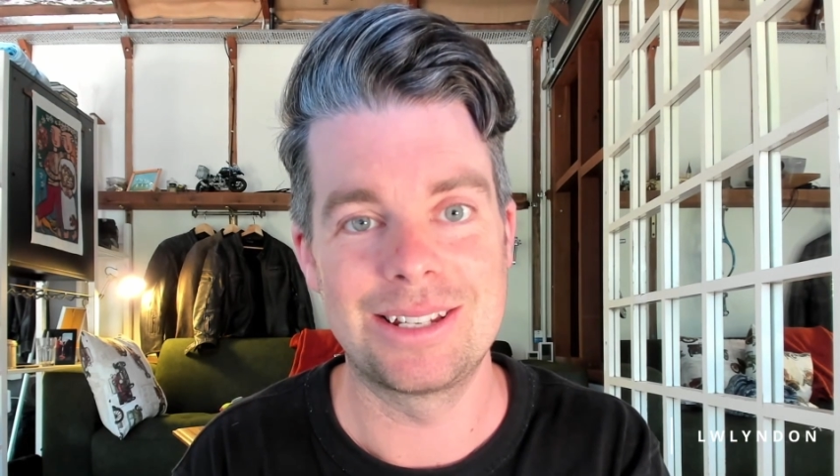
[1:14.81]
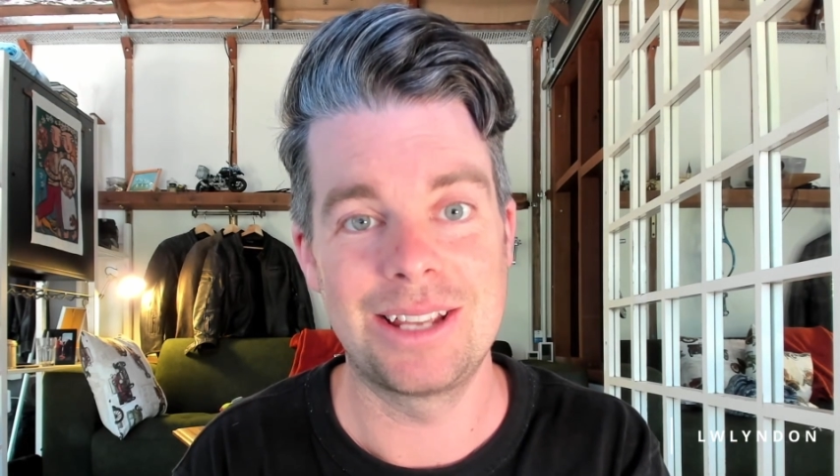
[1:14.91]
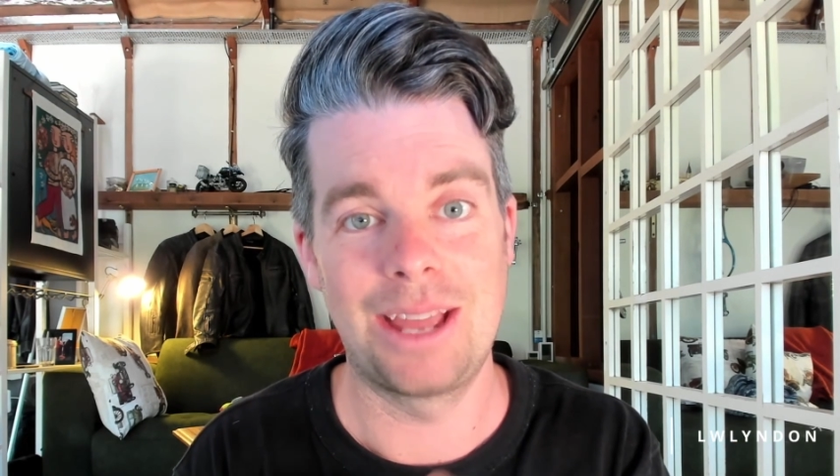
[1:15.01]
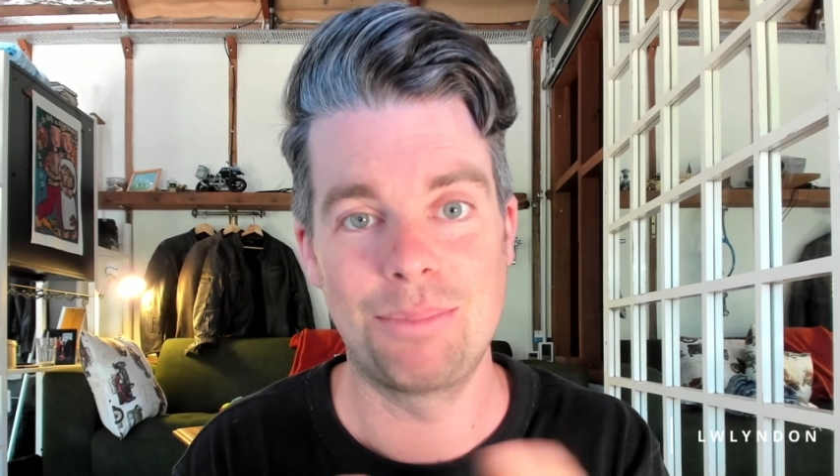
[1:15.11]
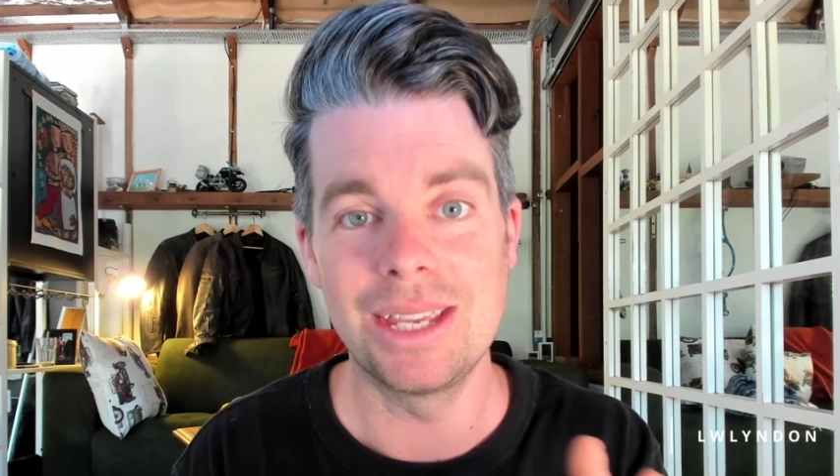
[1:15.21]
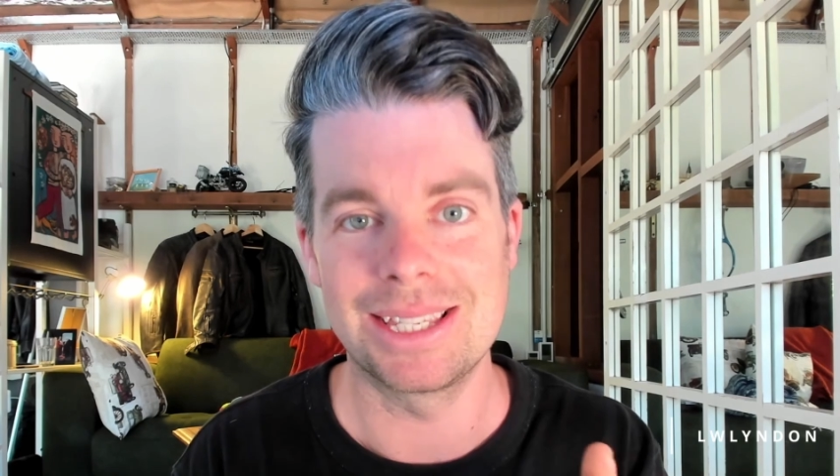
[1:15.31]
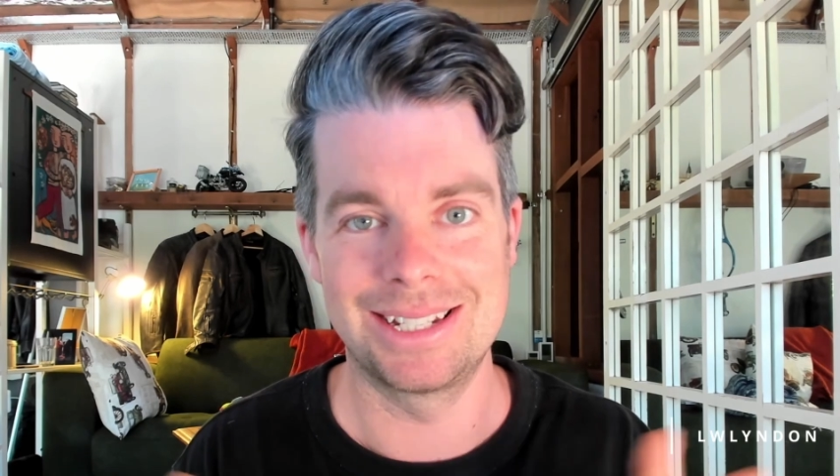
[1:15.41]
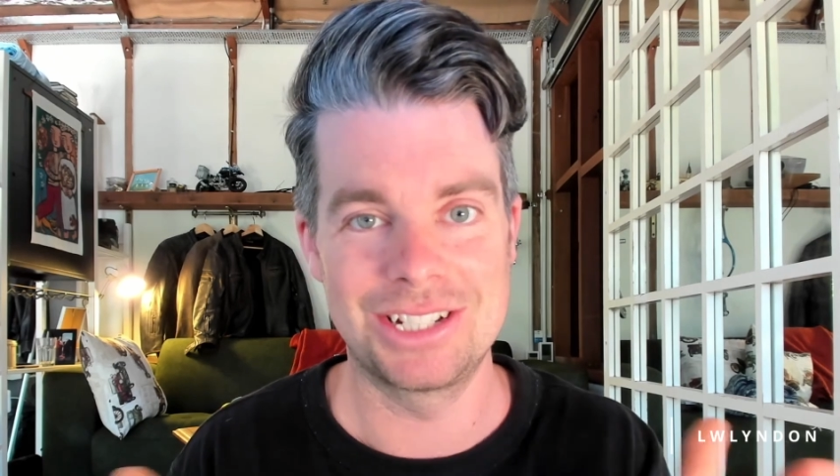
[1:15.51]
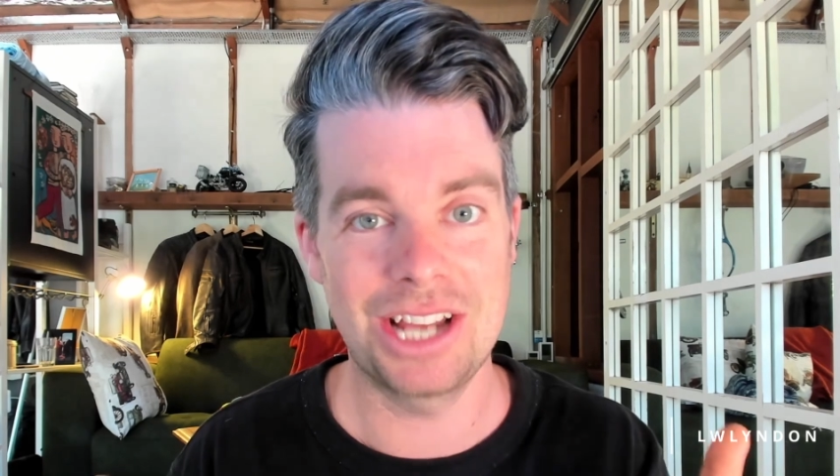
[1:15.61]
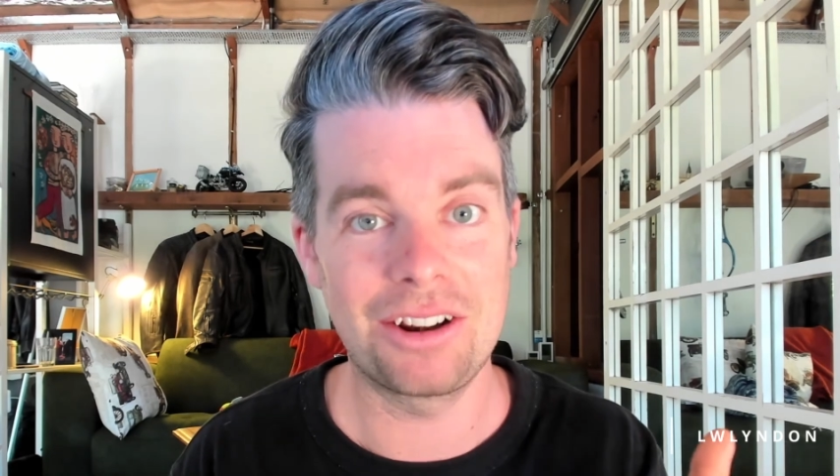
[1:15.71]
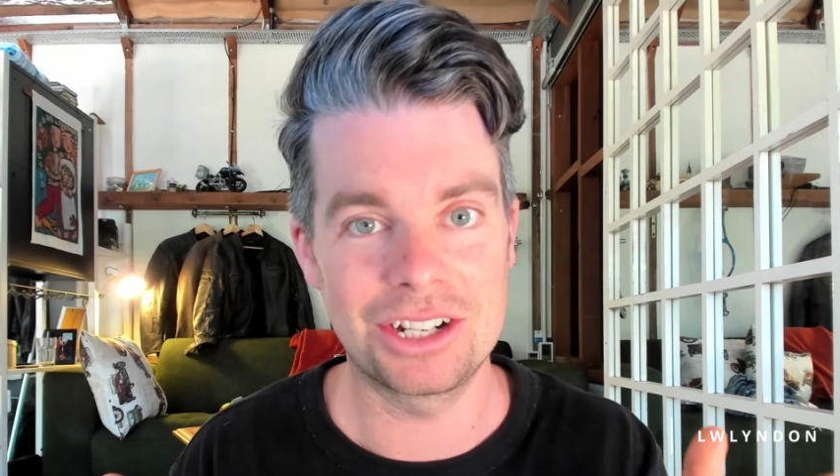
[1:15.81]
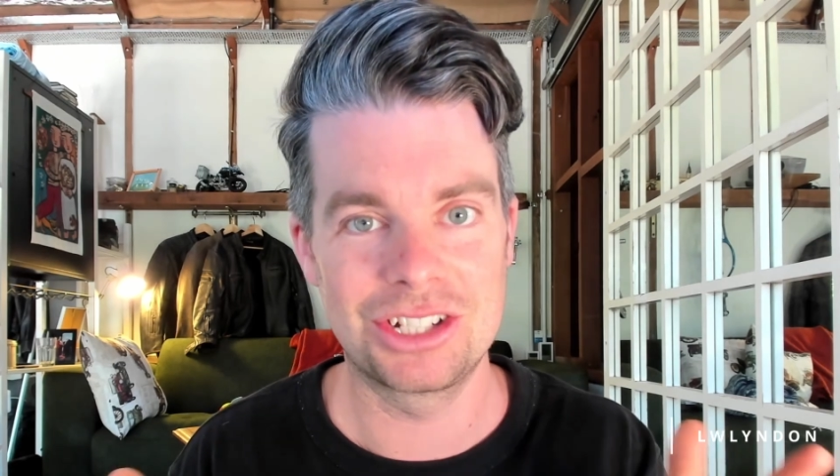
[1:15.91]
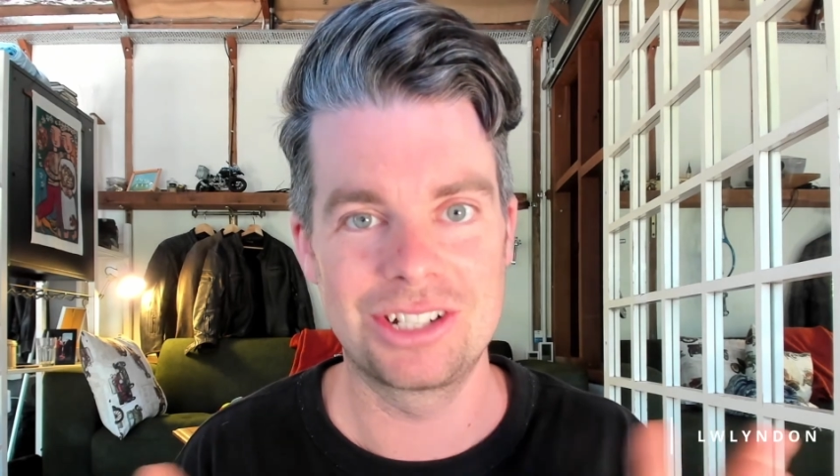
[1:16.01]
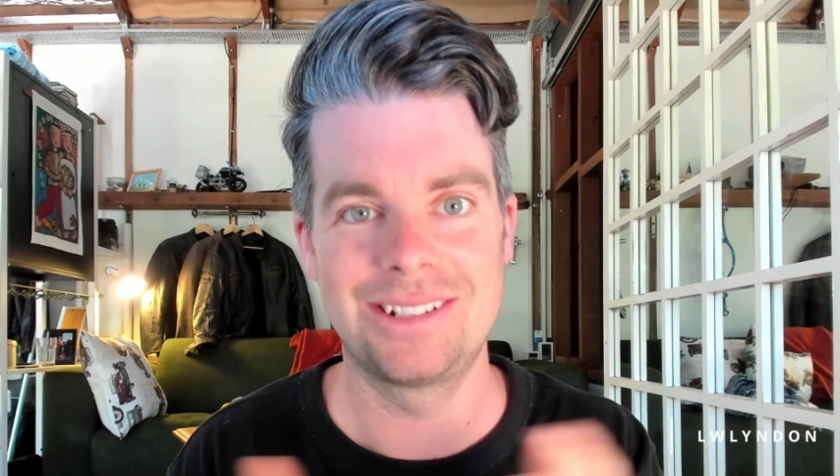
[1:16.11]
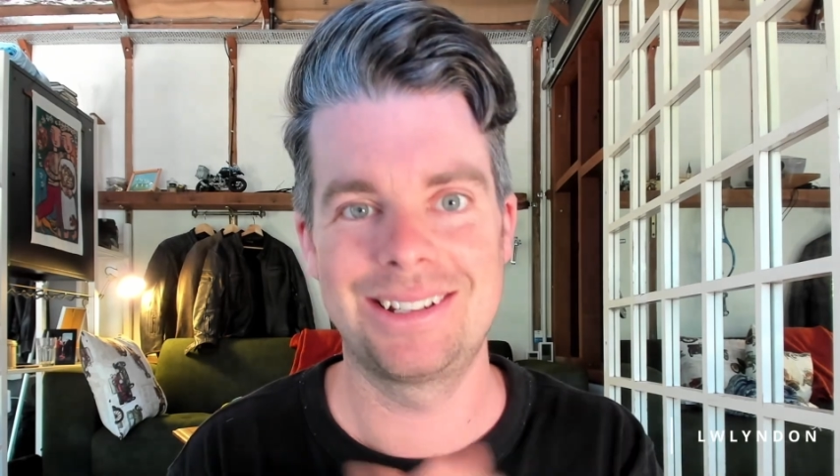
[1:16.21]
miss and cherish.
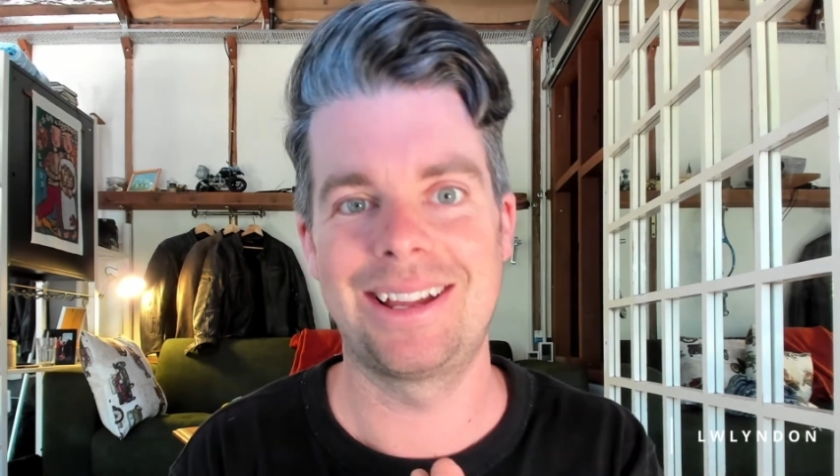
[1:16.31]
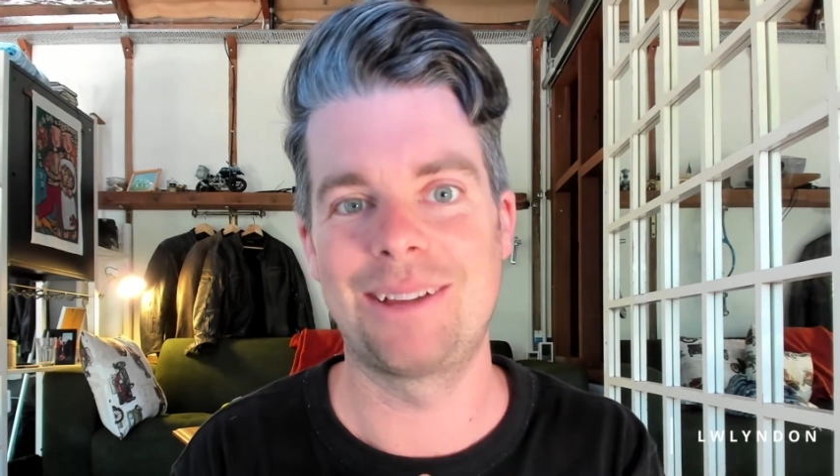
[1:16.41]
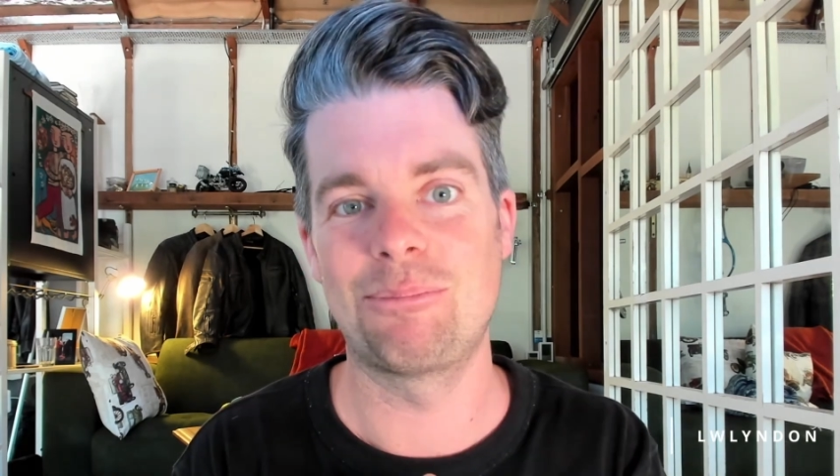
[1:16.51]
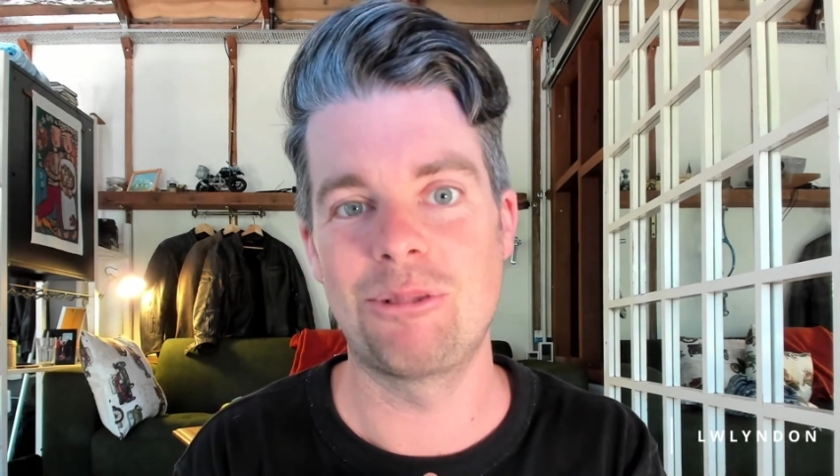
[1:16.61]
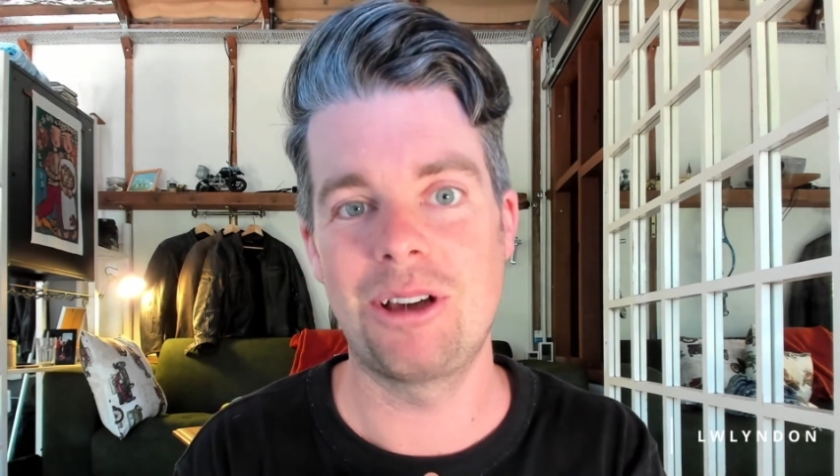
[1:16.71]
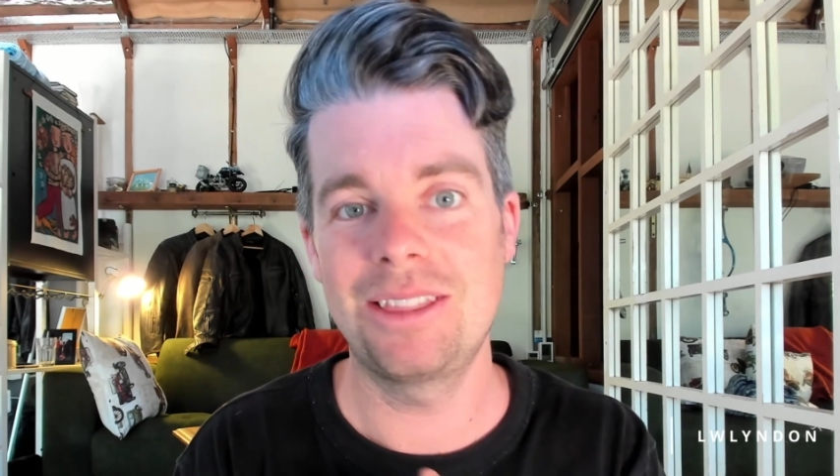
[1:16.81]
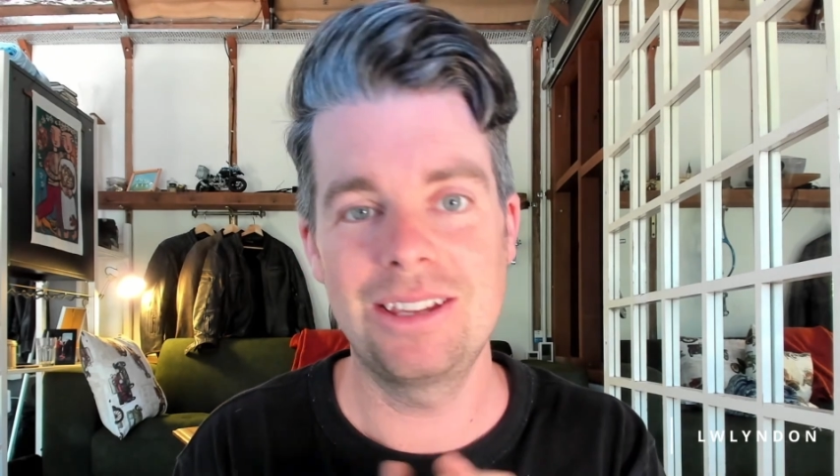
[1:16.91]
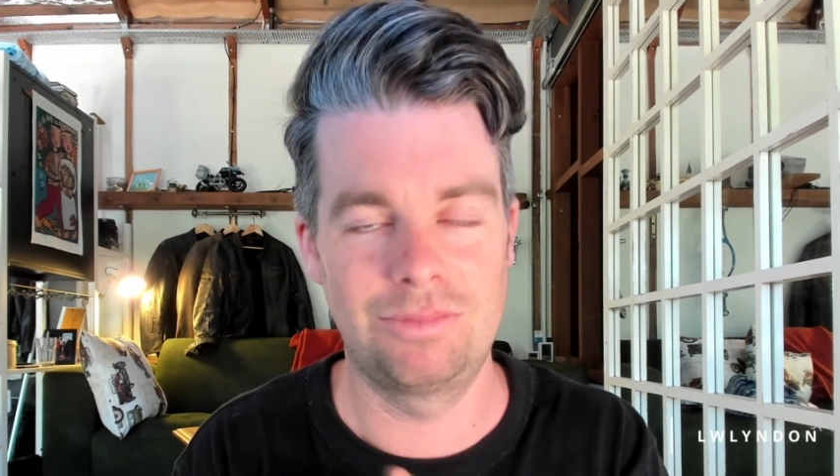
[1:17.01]
I think,